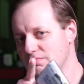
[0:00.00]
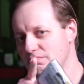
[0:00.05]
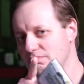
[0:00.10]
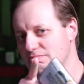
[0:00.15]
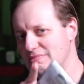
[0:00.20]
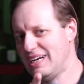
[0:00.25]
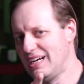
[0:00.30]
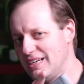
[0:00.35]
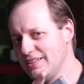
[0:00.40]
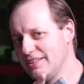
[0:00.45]

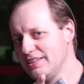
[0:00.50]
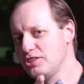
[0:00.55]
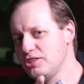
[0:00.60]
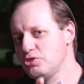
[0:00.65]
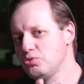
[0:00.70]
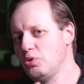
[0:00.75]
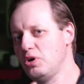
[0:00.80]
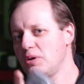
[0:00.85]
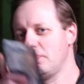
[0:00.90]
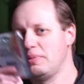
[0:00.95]
not on
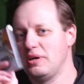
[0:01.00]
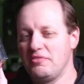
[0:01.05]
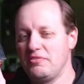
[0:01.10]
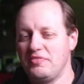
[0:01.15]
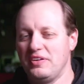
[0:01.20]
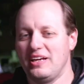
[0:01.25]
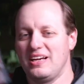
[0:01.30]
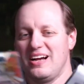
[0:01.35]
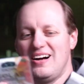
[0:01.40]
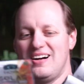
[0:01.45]
this one, but I
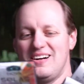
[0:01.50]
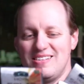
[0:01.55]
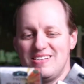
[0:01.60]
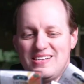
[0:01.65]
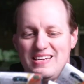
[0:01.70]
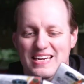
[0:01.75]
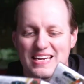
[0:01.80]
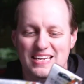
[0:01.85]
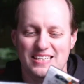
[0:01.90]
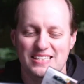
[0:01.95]
think on
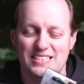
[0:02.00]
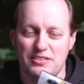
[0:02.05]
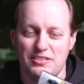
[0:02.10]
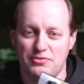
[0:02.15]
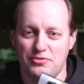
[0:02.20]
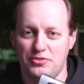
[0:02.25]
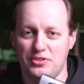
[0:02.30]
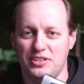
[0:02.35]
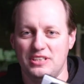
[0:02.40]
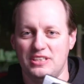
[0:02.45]
a
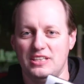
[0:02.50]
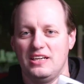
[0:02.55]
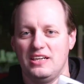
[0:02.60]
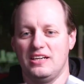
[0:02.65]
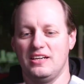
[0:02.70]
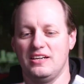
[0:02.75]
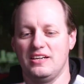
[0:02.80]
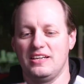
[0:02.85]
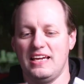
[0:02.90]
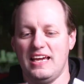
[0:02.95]
different
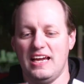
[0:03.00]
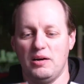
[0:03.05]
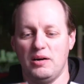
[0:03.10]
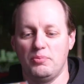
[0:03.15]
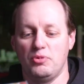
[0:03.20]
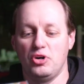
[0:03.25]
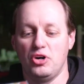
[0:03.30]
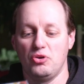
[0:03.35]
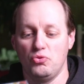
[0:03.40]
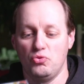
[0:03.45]
uh,
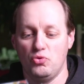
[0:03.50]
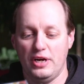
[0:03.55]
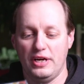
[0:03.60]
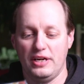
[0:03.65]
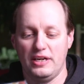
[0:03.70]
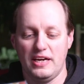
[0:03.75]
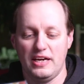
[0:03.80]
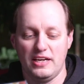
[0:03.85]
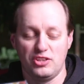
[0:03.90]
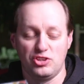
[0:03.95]
camera
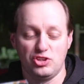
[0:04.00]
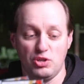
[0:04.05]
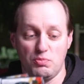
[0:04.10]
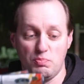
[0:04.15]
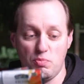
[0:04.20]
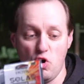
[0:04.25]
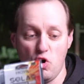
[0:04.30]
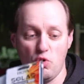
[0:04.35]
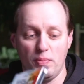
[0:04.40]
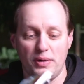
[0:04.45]
right at the
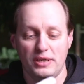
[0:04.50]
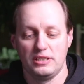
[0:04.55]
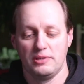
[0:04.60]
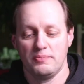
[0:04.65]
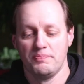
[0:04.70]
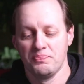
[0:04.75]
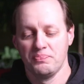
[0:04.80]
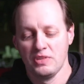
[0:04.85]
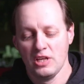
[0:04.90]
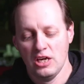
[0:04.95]
moment.
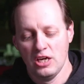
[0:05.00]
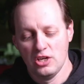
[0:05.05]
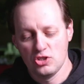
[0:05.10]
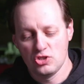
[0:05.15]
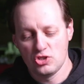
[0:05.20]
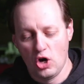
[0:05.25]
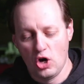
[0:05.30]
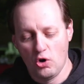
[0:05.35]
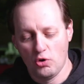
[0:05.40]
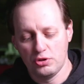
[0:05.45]

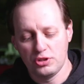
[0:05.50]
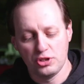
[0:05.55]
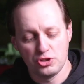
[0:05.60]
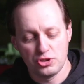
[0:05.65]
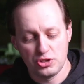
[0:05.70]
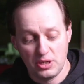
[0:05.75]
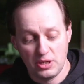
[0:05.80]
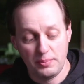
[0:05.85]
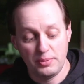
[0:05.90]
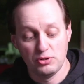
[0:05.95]
So
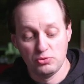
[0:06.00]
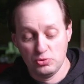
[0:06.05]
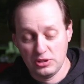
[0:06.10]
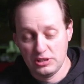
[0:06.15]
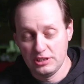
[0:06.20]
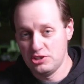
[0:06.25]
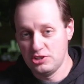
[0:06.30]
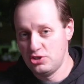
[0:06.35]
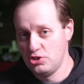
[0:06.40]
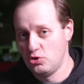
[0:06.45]
there's going to be
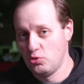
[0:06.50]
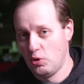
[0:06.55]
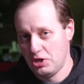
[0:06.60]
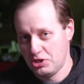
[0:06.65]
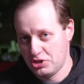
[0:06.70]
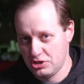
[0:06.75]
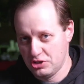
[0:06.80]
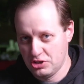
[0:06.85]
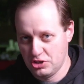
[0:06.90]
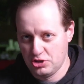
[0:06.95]
really two
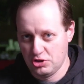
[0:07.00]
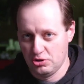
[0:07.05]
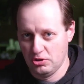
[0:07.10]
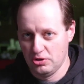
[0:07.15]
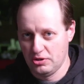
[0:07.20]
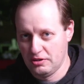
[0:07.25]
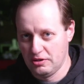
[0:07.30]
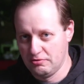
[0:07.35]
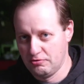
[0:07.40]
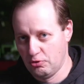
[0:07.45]
questions that you're
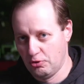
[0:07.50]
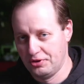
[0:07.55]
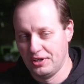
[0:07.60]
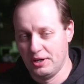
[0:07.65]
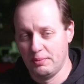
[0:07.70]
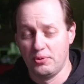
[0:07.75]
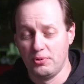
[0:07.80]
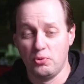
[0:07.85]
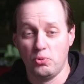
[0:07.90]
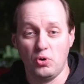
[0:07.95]
looking for.
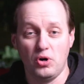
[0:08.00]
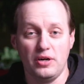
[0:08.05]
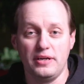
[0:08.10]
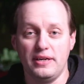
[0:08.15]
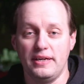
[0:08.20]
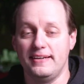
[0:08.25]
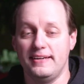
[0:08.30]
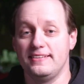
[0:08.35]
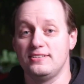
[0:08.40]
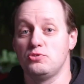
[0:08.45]
Number one
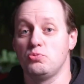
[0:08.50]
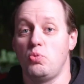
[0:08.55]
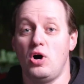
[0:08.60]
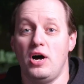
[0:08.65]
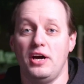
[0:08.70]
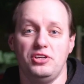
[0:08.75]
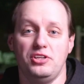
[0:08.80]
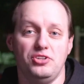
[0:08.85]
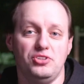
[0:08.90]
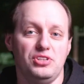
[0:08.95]
is
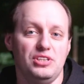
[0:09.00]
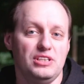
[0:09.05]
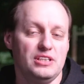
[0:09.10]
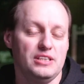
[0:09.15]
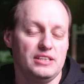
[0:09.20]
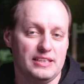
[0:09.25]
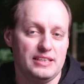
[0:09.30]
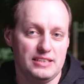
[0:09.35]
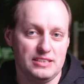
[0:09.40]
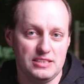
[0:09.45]
why do you need
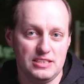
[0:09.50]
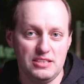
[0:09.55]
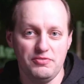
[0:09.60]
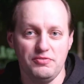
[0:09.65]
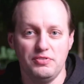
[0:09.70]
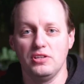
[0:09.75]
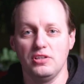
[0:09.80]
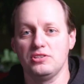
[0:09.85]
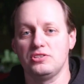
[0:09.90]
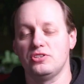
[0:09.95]
an ND
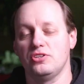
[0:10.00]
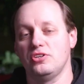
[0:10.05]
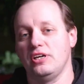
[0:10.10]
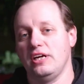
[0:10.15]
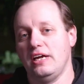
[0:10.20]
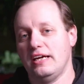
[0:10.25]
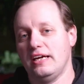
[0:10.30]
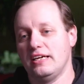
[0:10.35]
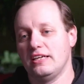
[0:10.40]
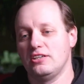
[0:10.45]
filter?
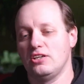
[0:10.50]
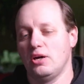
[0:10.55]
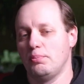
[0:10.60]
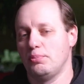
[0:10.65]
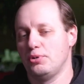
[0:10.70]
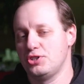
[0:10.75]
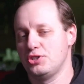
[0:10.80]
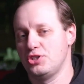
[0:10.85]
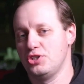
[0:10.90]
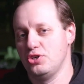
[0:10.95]
And
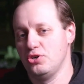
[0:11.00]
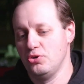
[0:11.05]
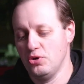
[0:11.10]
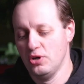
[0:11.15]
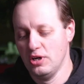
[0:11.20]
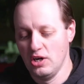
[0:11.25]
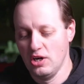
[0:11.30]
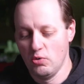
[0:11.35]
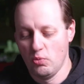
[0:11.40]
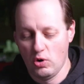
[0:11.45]
number two,
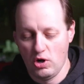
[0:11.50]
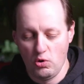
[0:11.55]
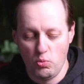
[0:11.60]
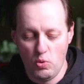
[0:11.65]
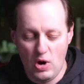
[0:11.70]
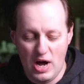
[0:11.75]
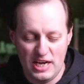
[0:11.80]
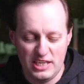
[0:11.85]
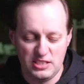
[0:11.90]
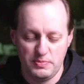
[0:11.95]
well,
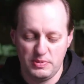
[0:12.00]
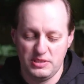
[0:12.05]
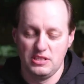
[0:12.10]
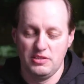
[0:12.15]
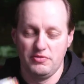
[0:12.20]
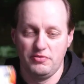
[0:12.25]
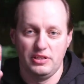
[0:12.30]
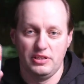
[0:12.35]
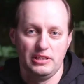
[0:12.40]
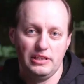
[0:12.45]
why
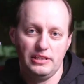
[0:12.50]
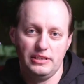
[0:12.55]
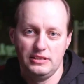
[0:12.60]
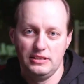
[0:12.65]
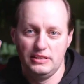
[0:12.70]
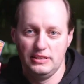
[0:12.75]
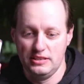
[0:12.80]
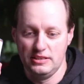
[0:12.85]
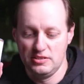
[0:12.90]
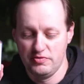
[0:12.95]
specifically
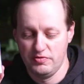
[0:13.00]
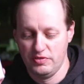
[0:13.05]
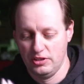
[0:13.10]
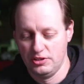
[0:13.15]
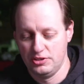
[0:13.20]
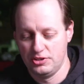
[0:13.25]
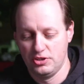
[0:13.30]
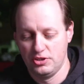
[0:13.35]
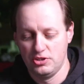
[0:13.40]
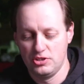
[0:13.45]
these
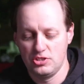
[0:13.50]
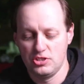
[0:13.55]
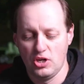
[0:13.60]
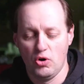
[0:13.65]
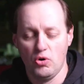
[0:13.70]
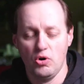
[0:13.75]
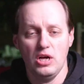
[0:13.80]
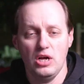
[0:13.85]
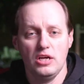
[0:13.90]
filters? So